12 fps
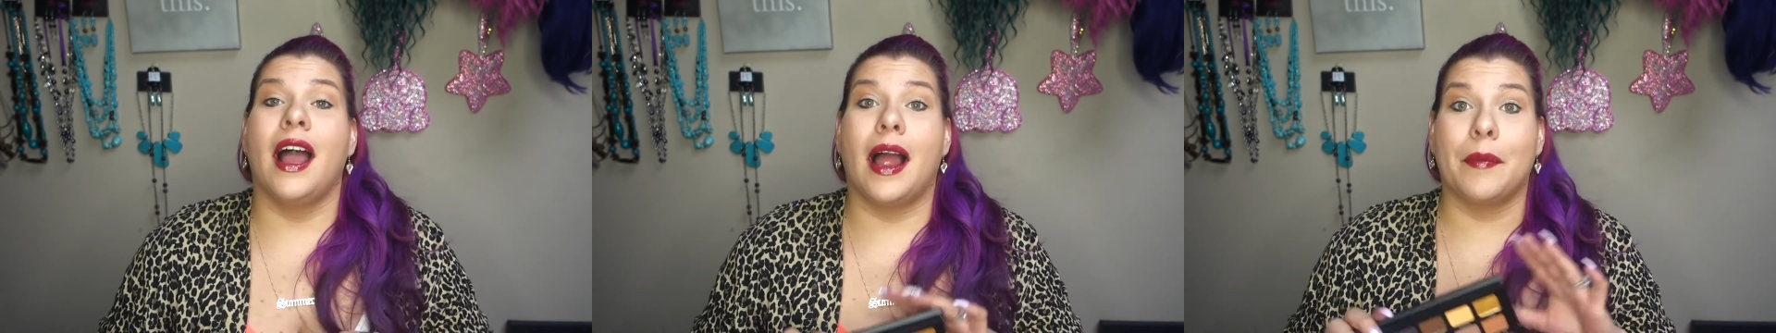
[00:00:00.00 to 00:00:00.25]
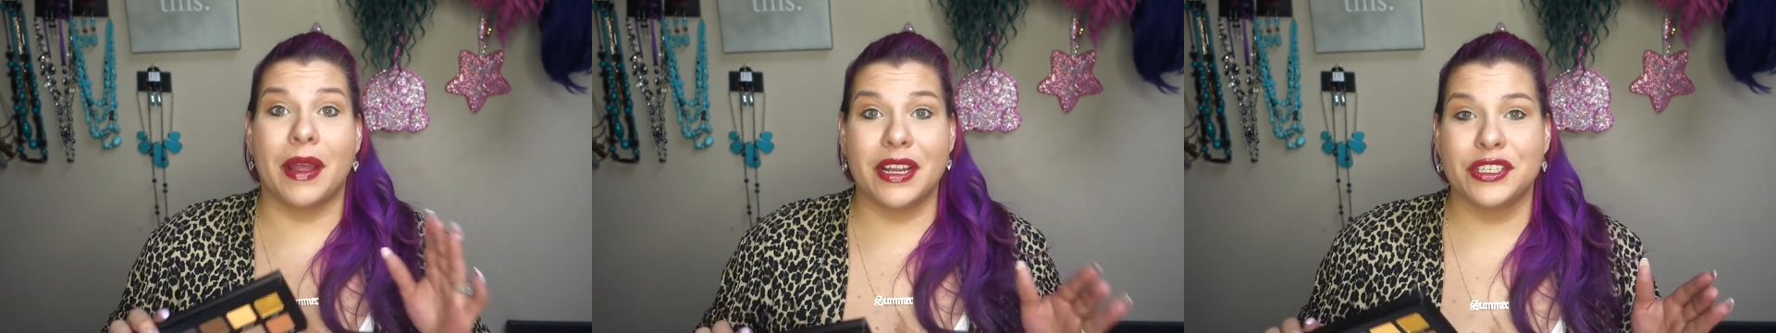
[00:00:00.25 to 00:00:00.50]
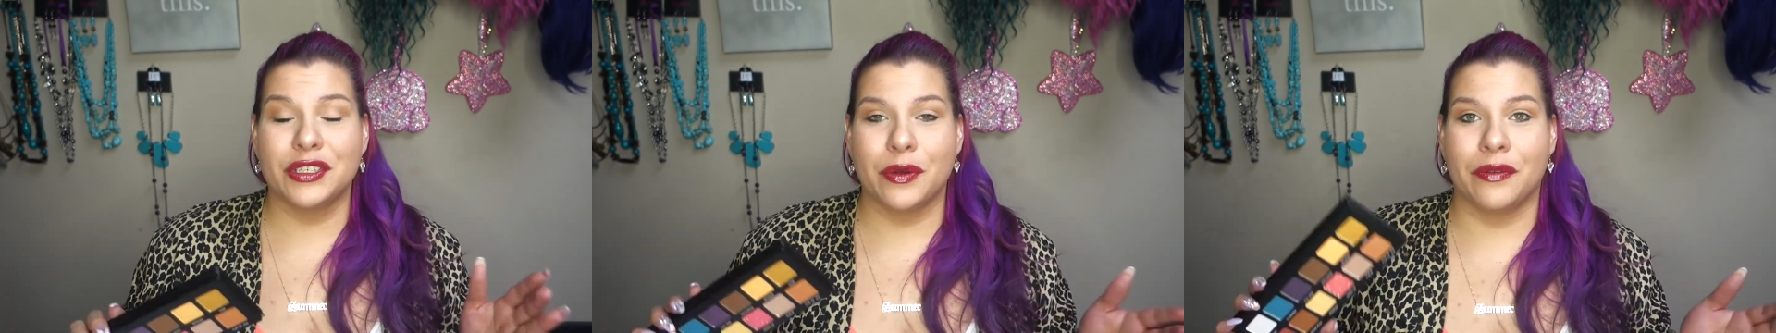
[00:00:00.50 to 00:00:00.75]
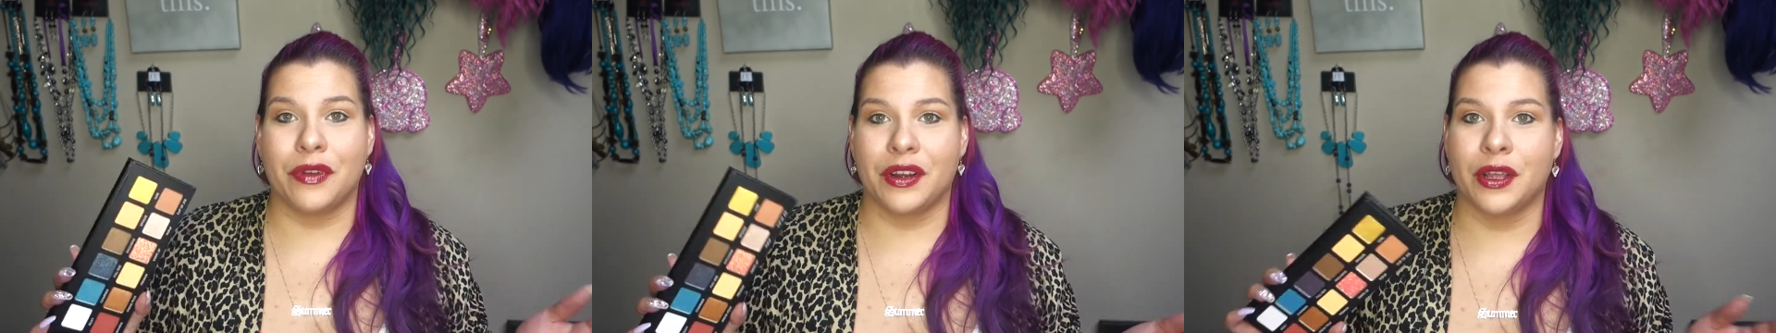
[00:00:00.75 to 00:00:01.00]
I might do
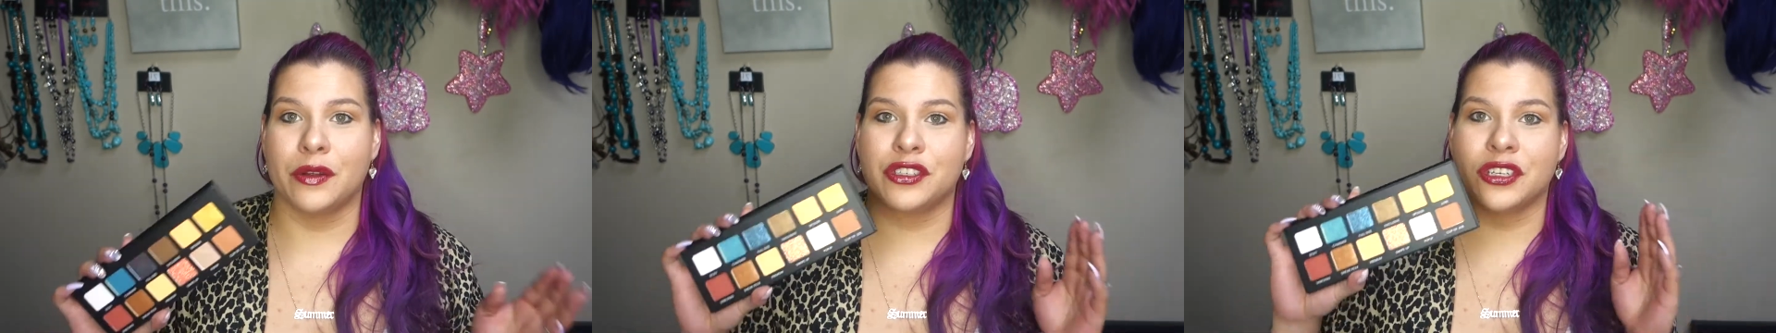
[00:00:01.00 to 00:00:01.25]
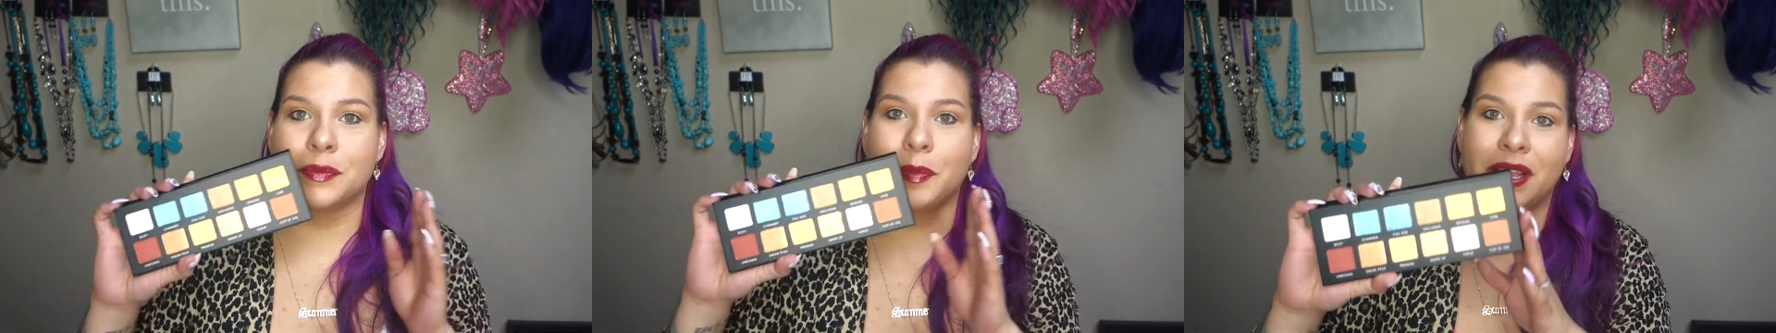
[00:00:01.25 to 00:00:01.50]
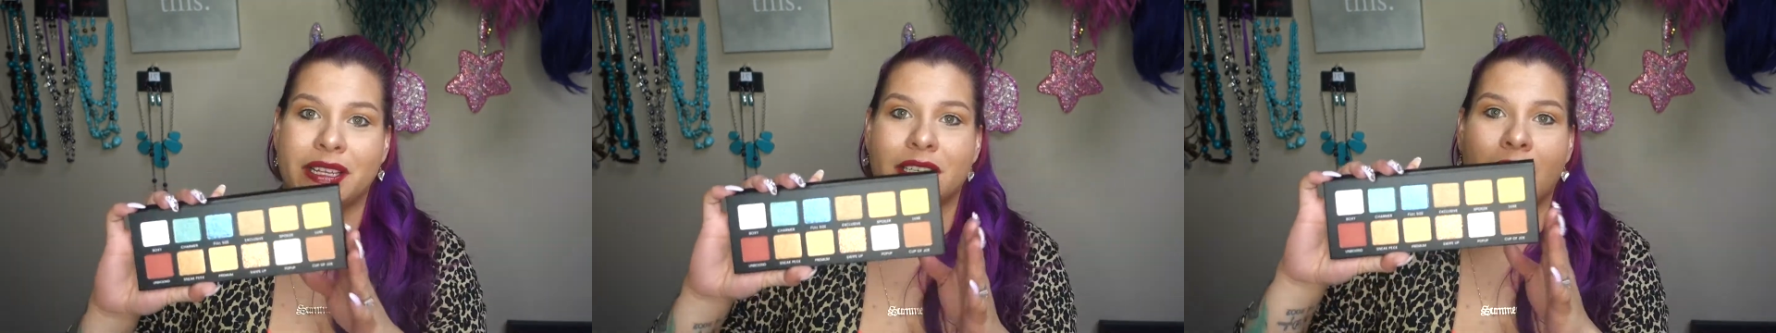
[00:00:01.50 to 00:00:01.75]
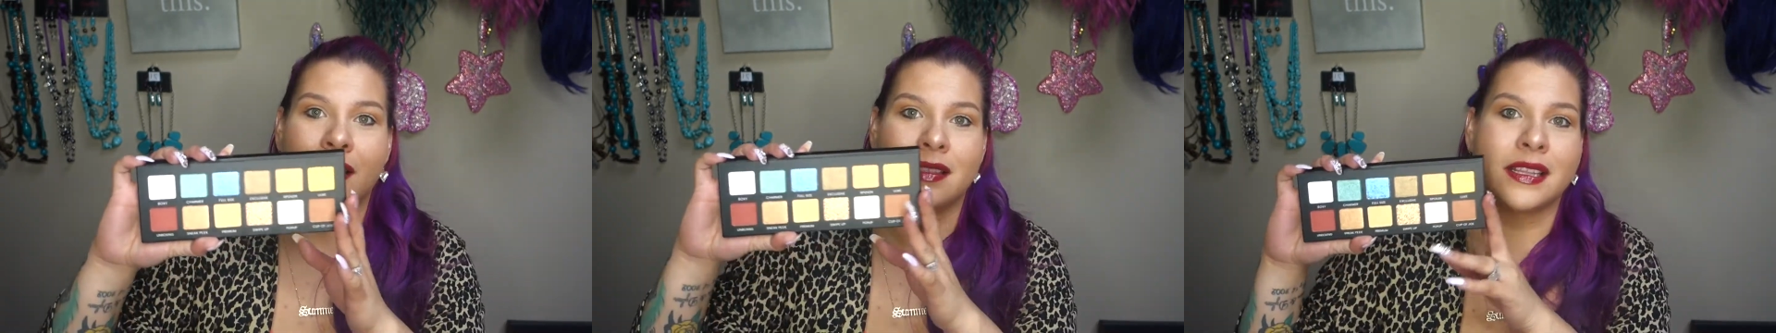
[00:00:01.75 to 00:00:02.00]
a video just based
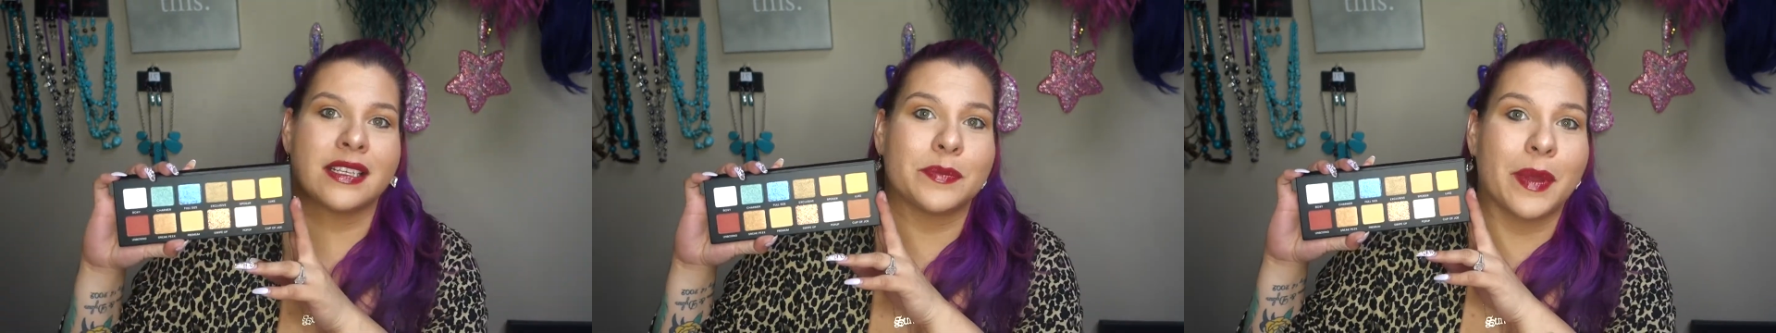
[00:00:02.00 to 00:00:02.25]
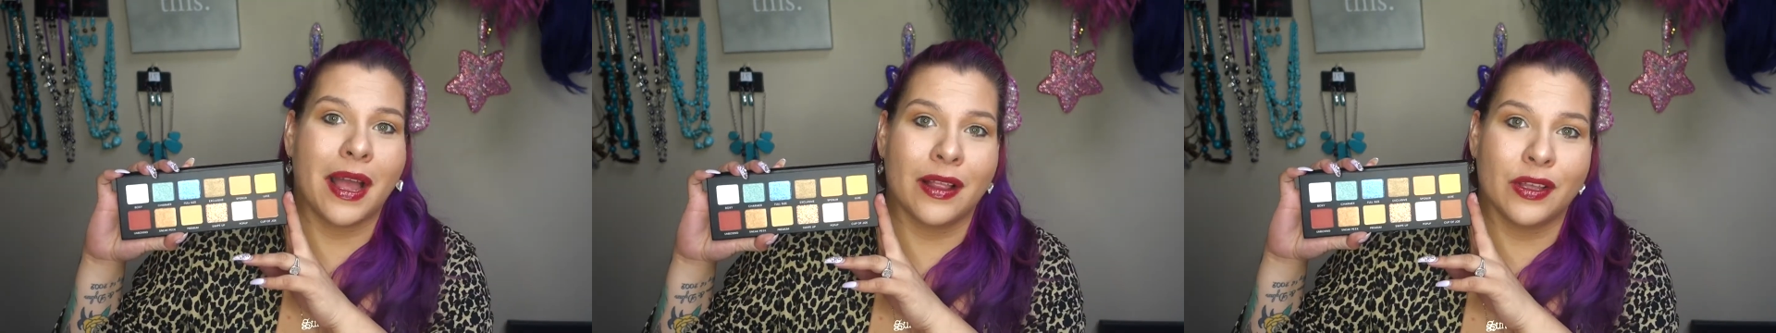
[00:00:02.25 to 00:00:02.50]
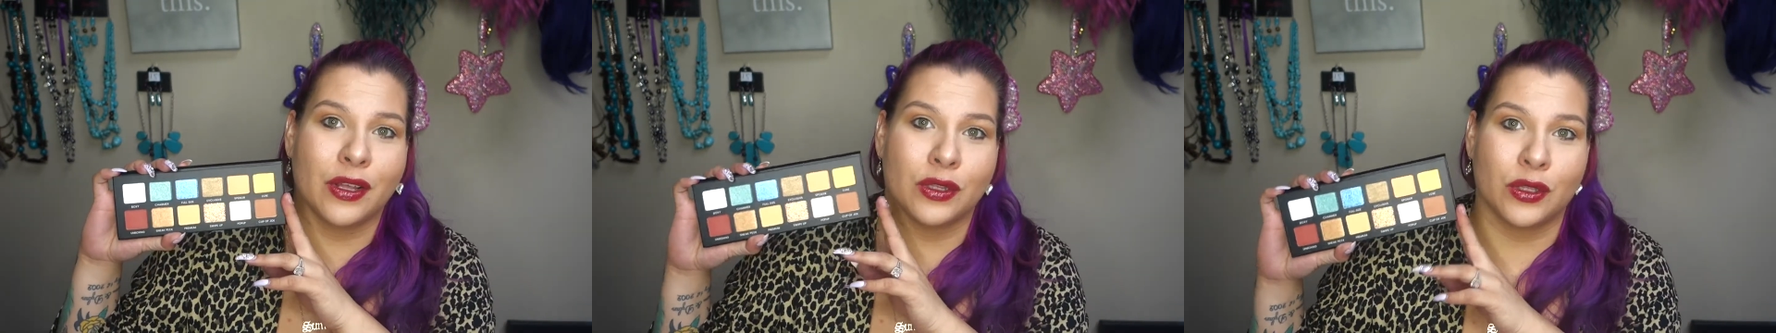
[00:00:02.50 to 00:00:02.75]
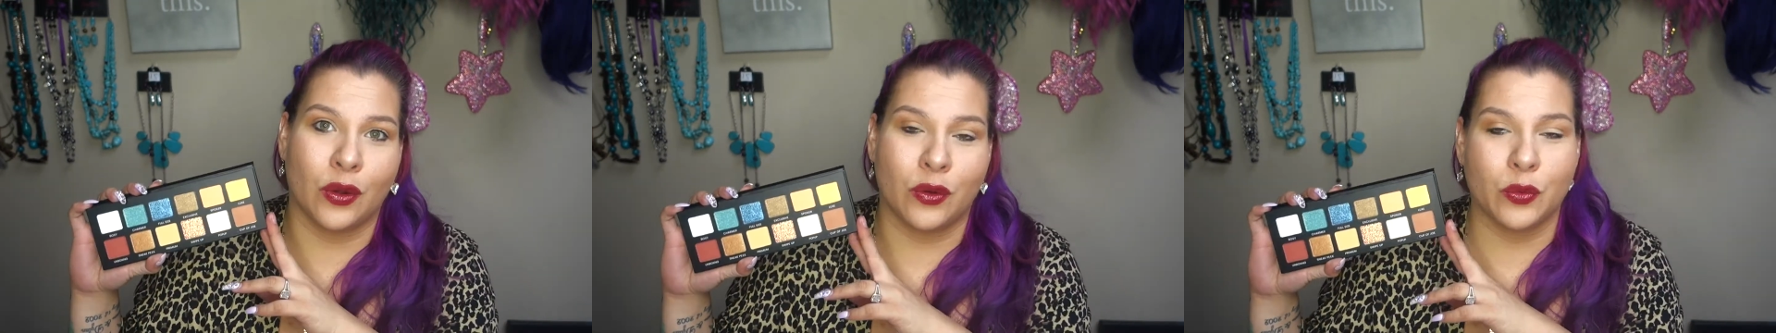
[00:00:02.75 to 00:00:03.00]
on this palette
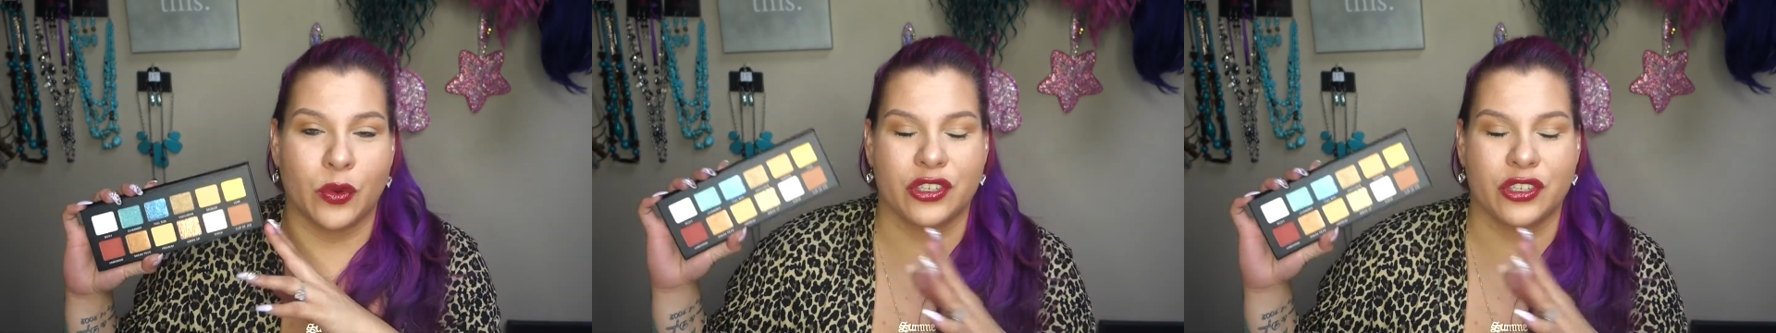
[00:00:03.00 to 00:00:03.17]
alone,